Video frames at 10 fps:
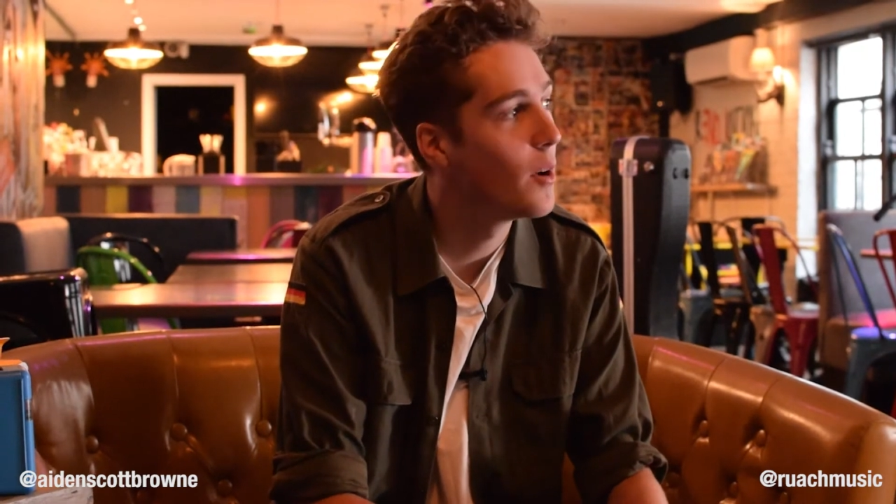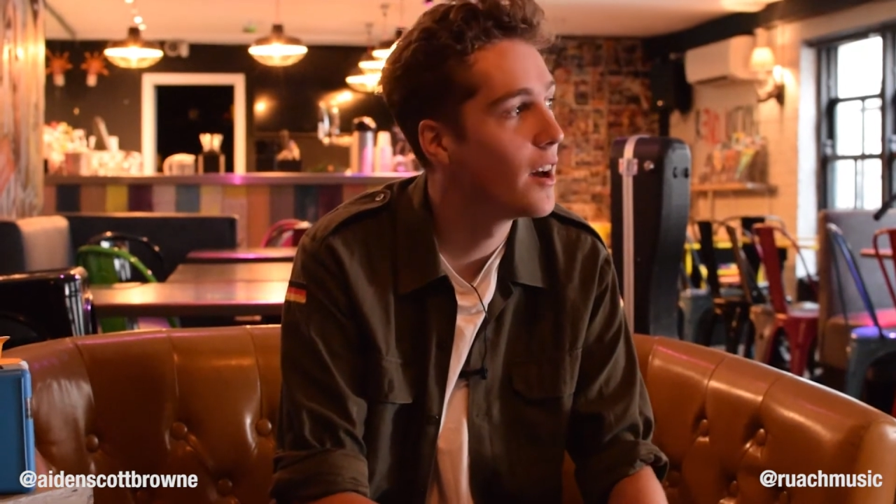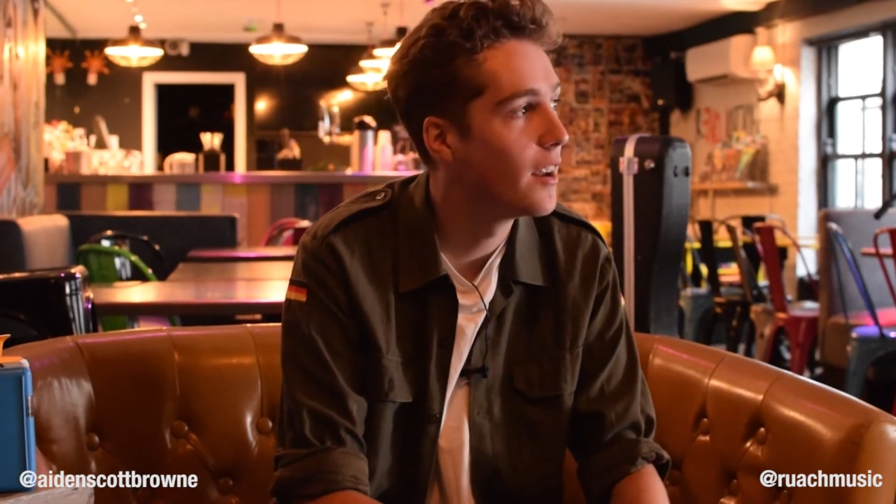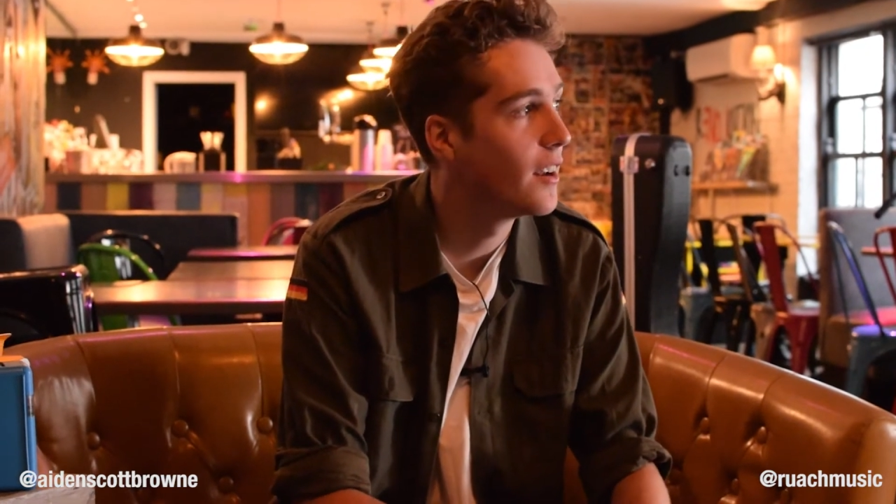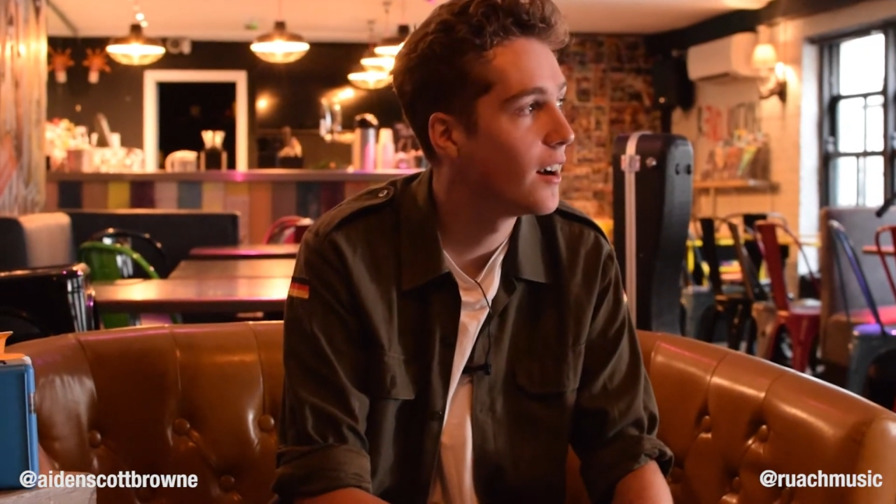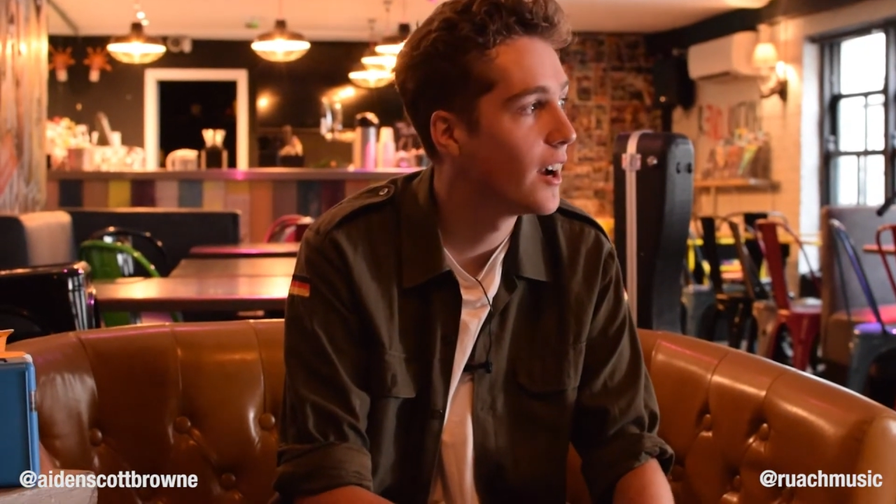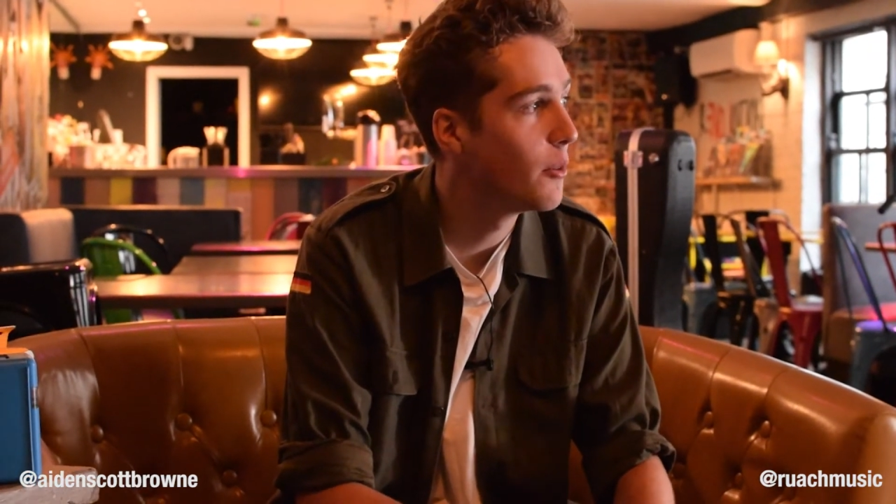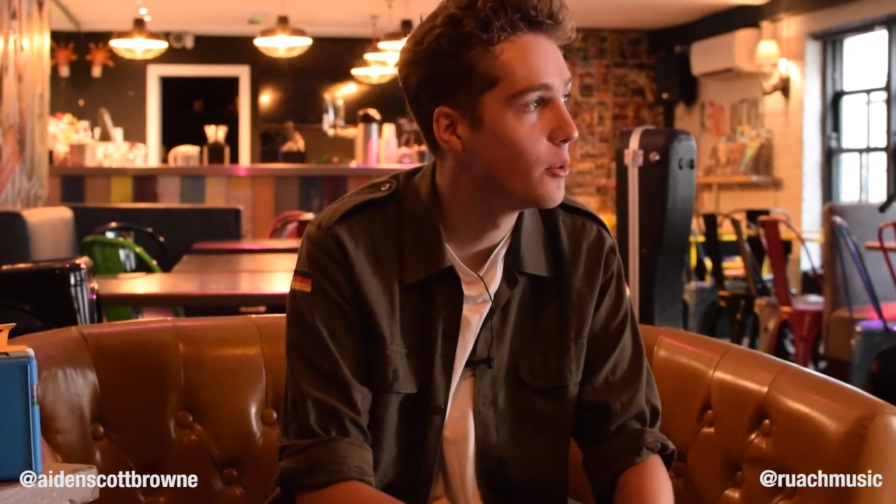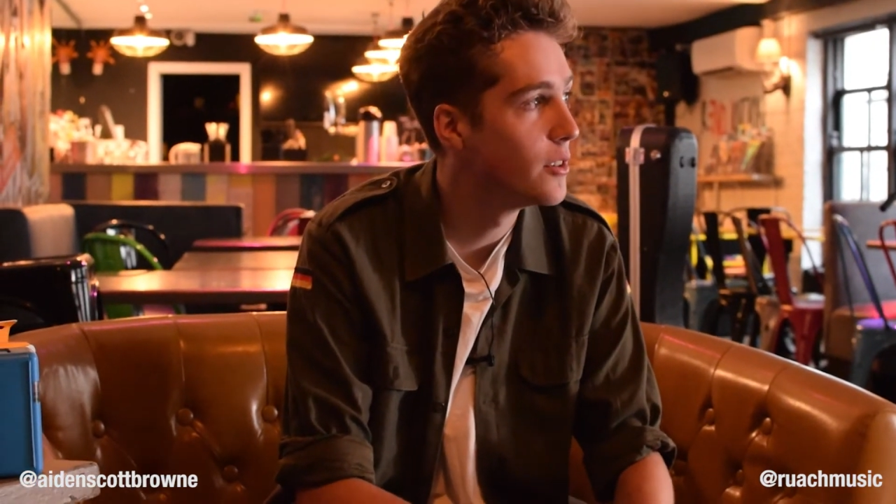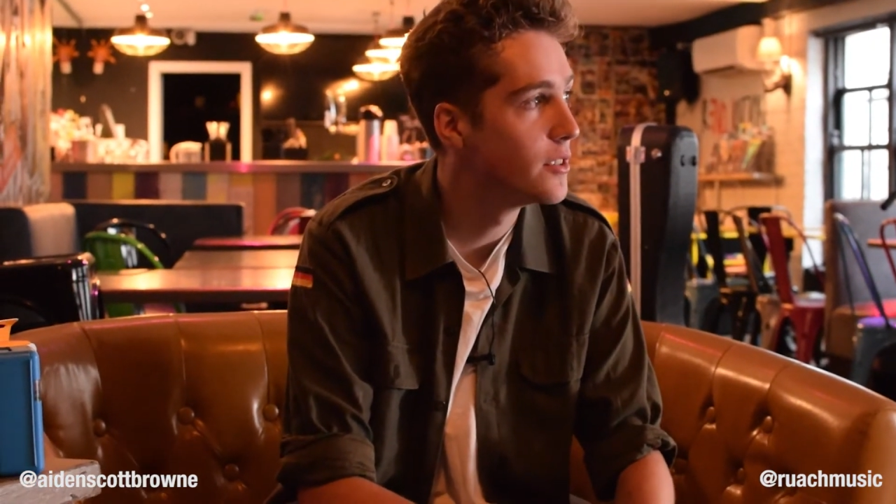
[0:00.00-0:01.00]
when
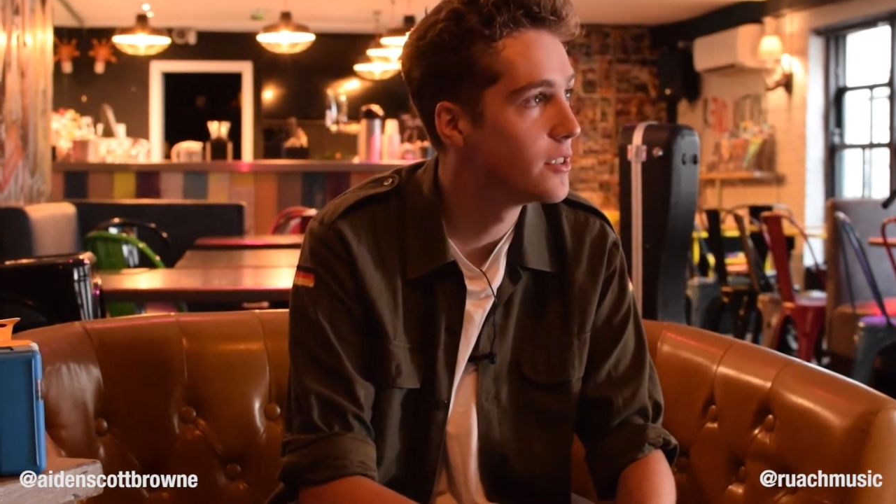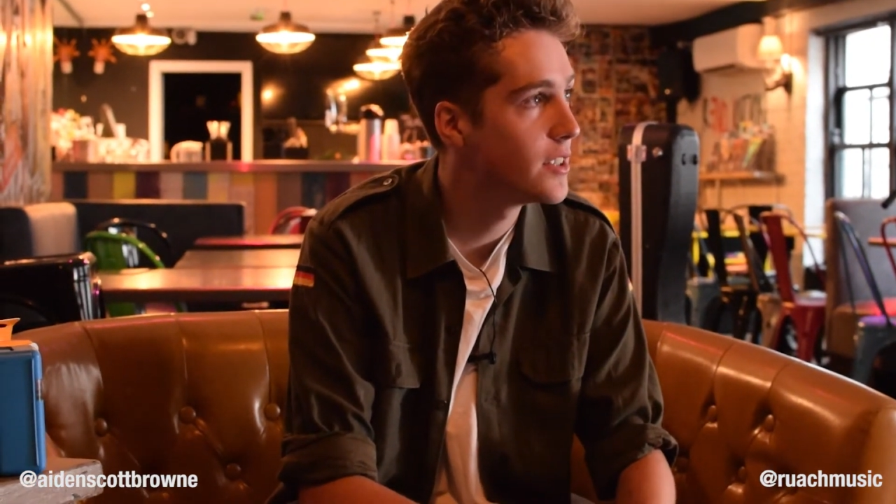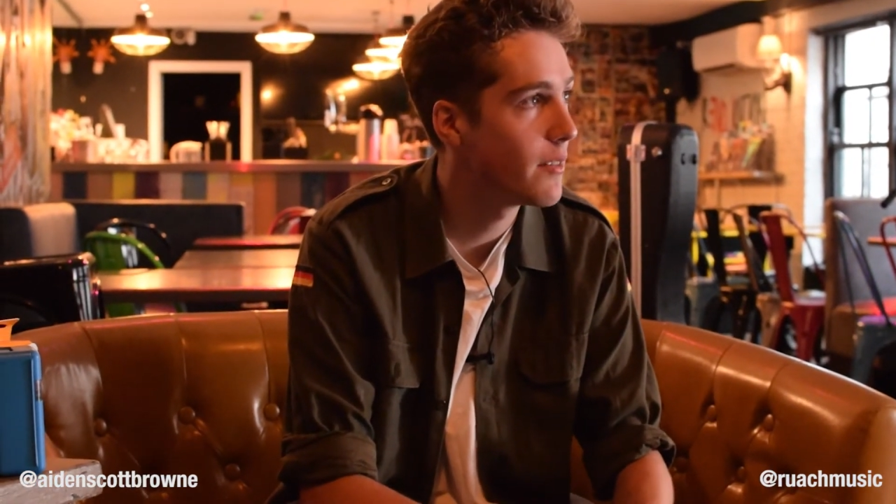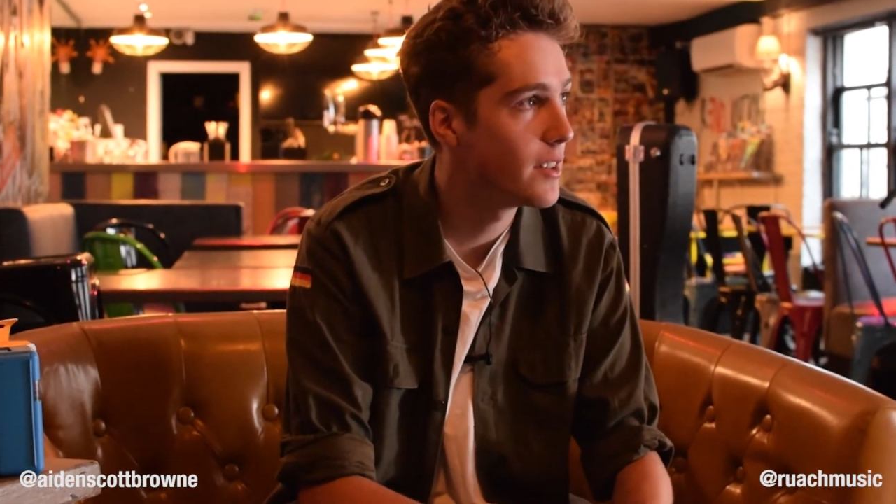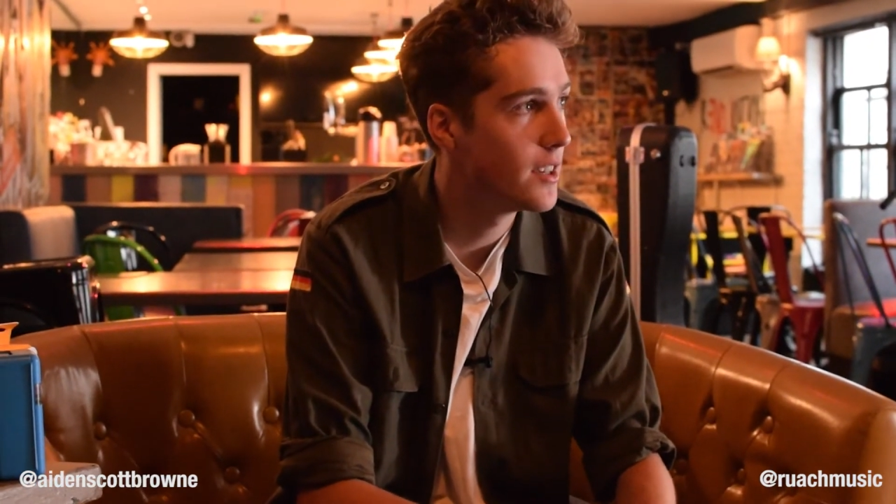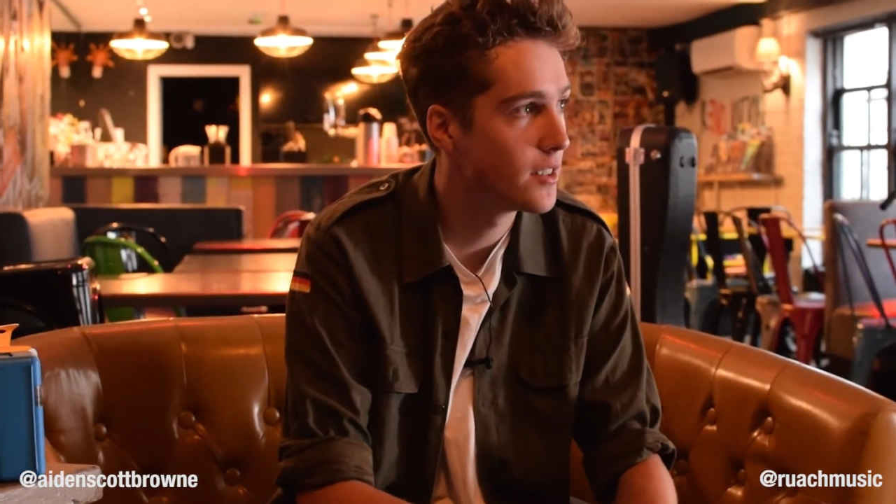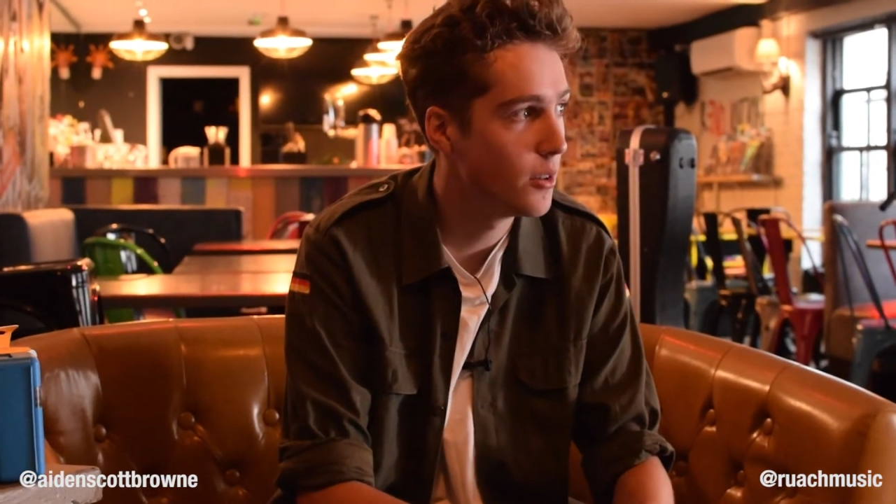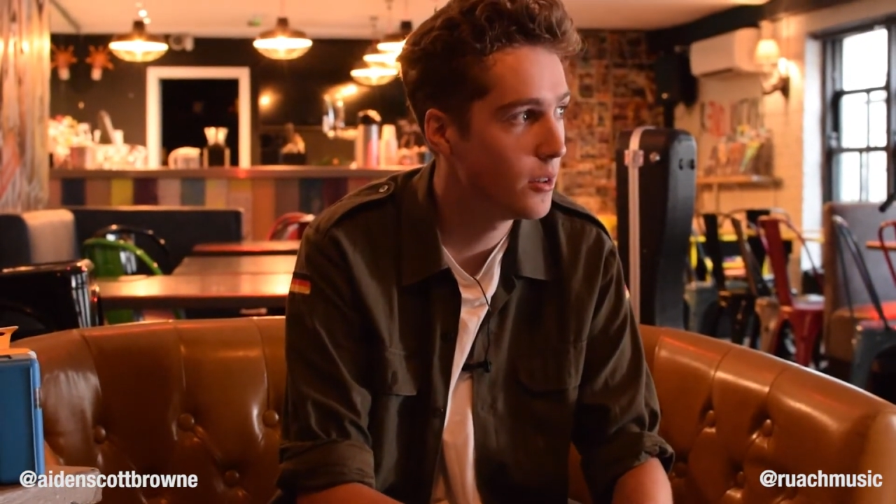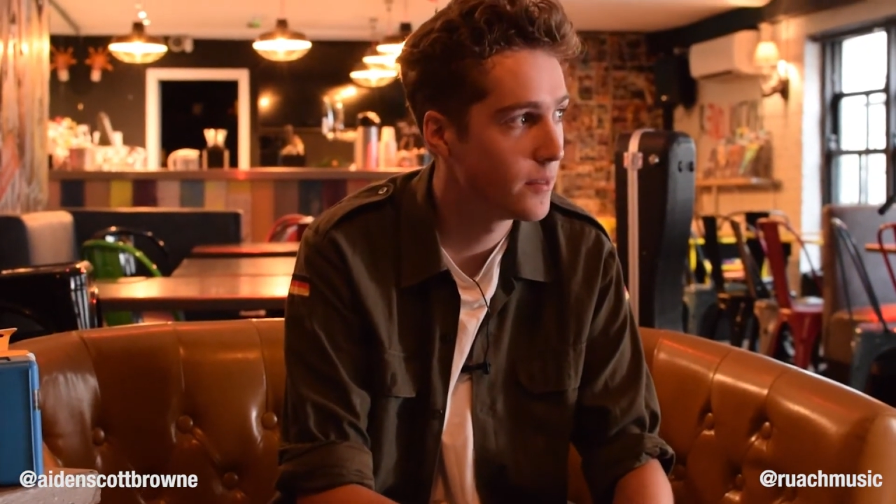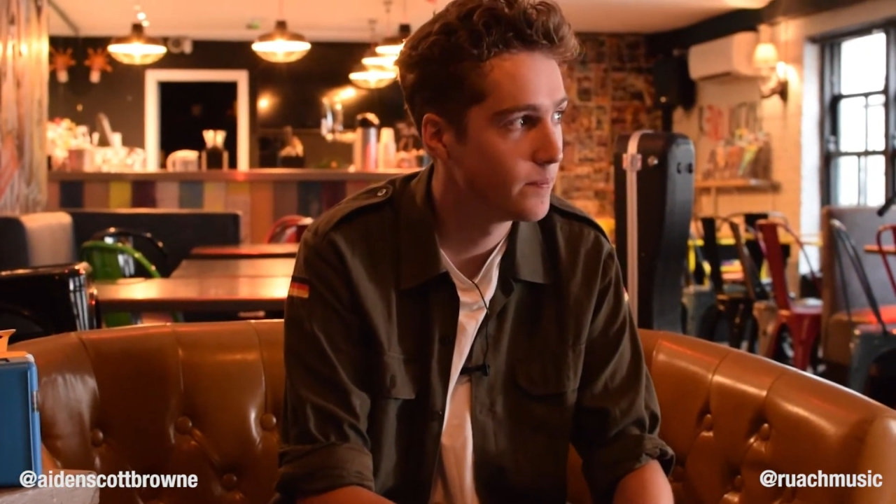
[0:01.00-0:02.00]
I was 7 years
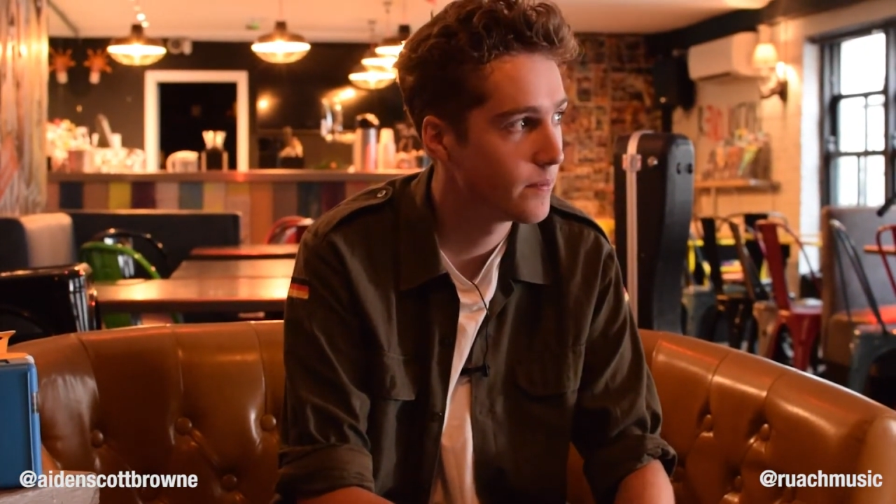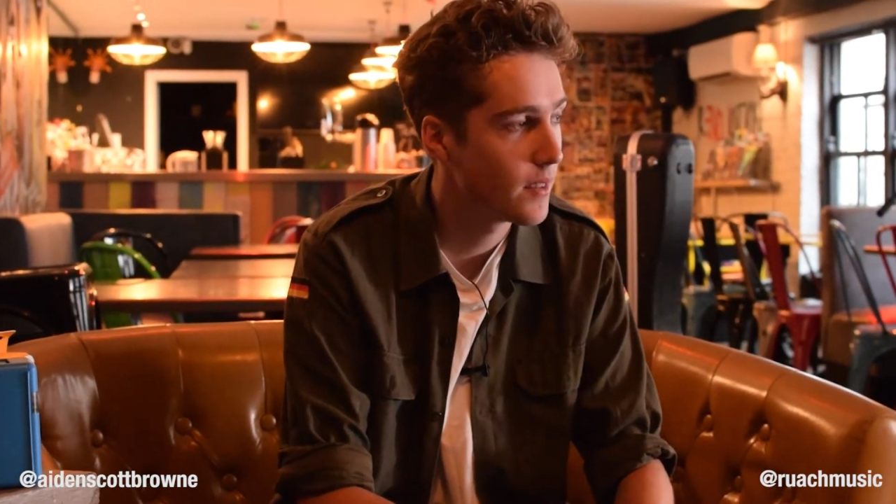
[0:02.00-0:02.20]
old.